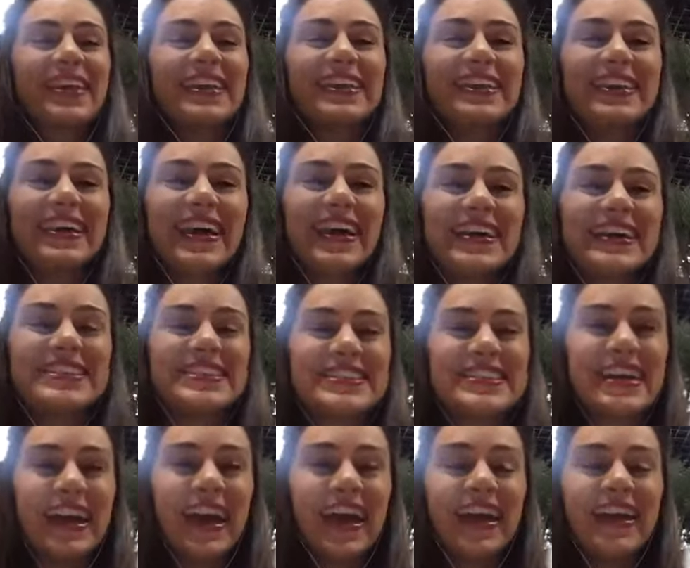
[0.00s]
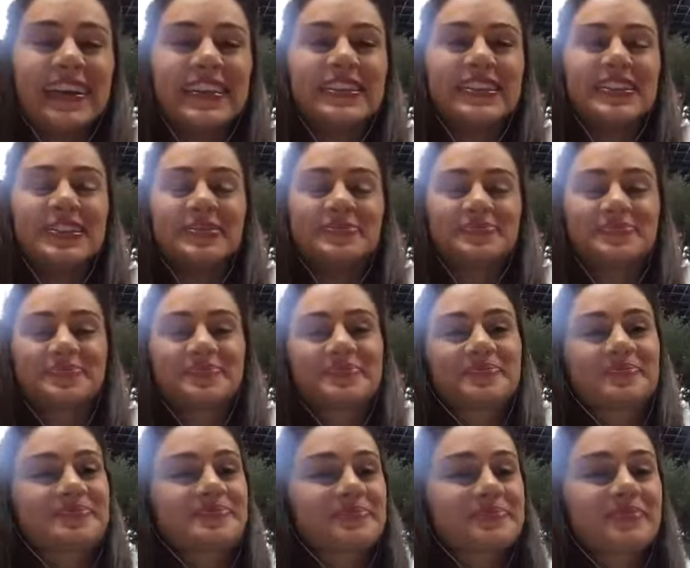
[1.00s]
Yes, and
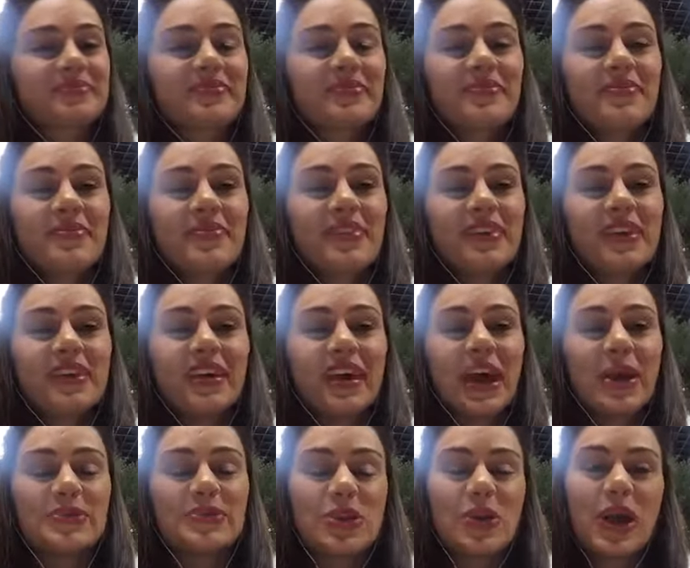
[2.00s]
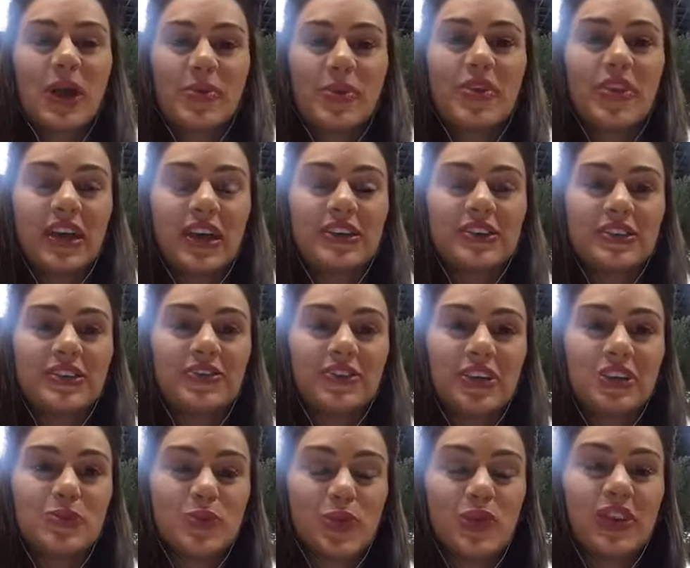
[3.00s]
I'm so happy that
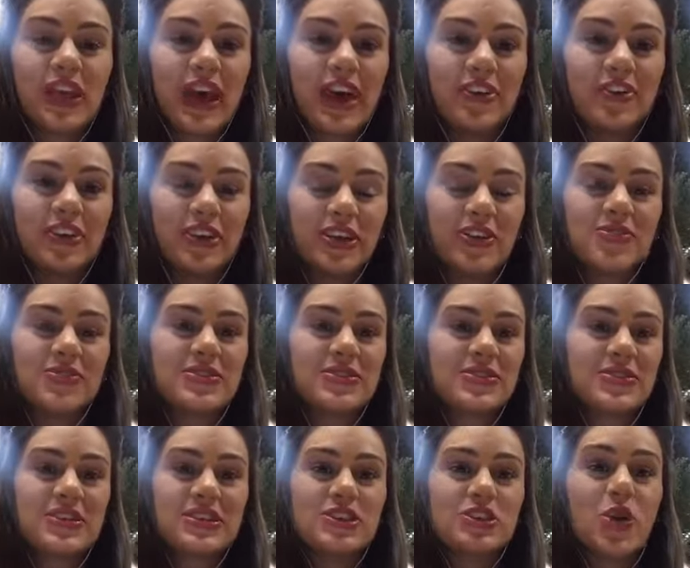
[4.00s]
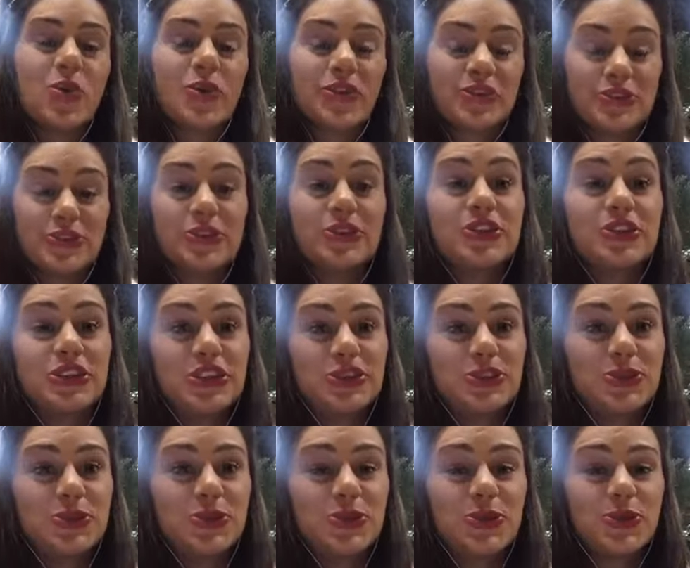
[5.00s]
Facebook Live gives this opportunity
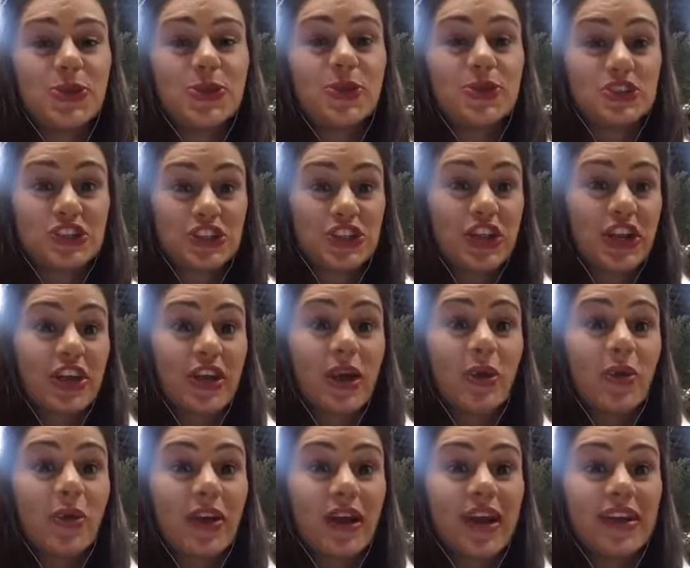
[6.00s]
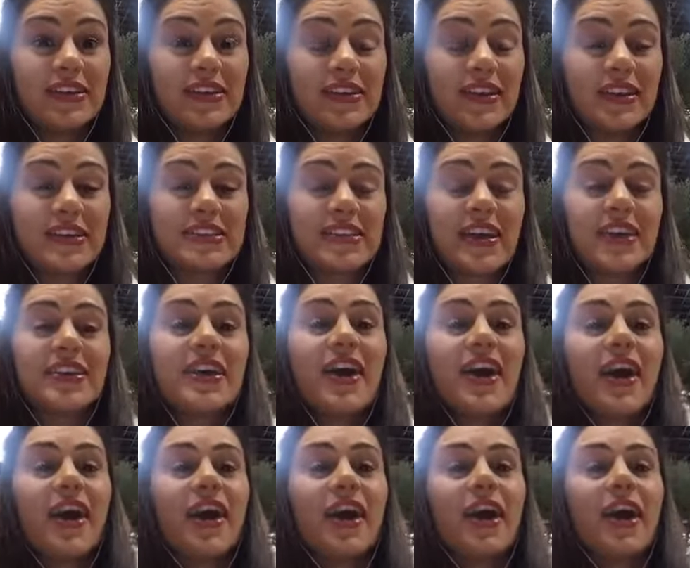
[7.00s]
to share our ideas. And
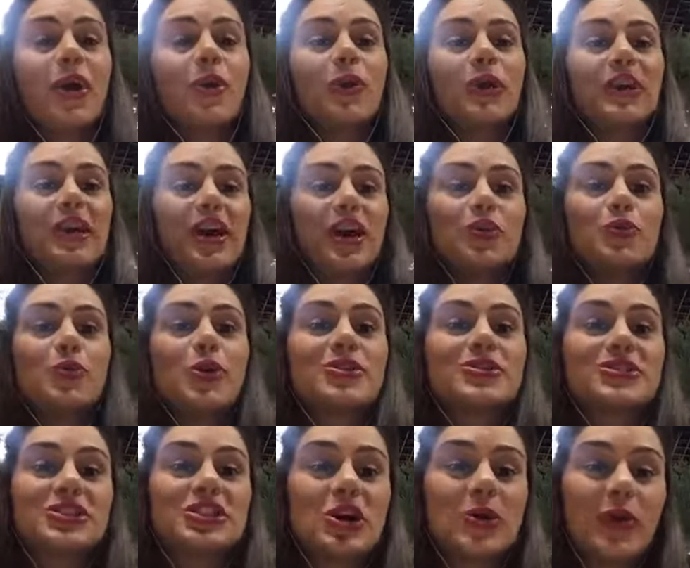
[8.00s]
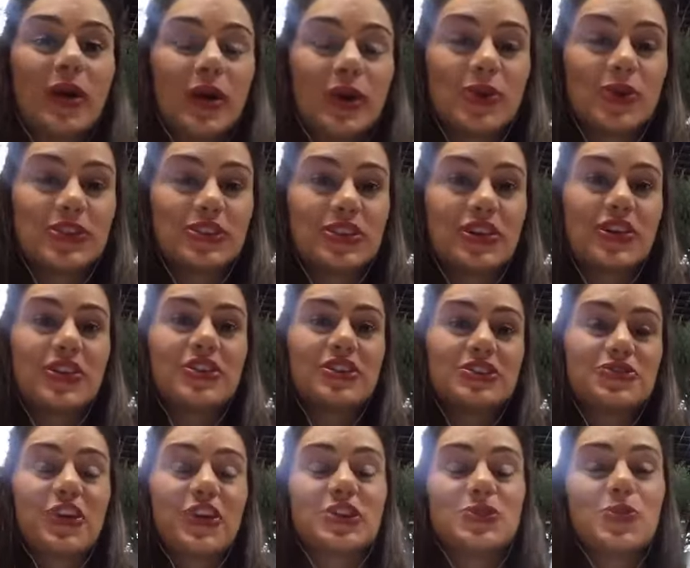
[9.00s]
when I have posted about
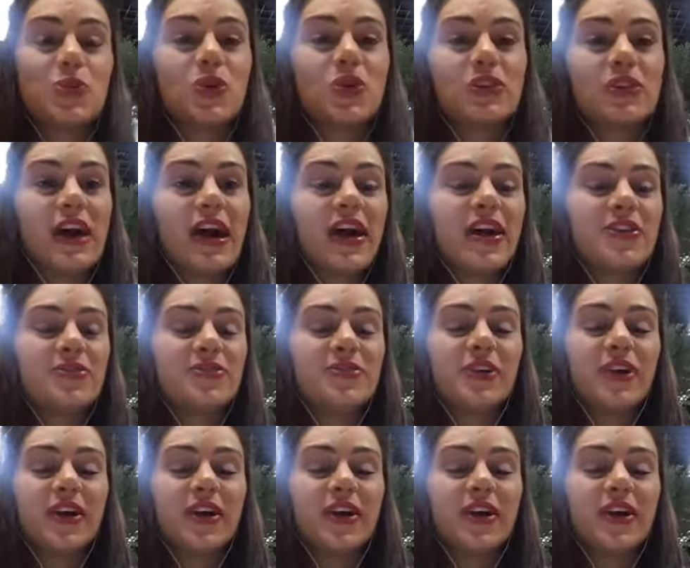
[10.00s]
this Facebook Live